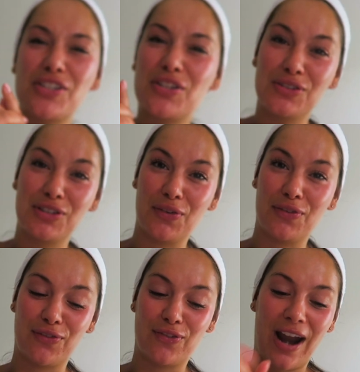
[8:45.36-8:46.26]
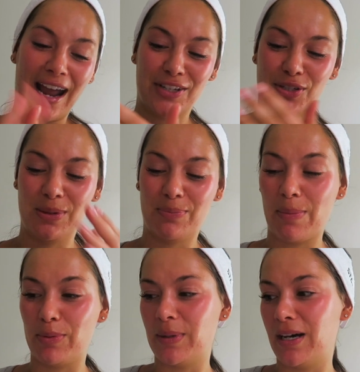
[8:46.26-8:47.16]
just look so fresh with
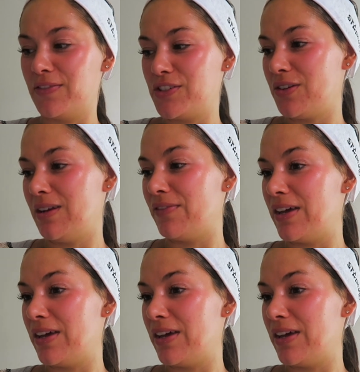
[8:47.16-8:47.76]
bubble bath. I do love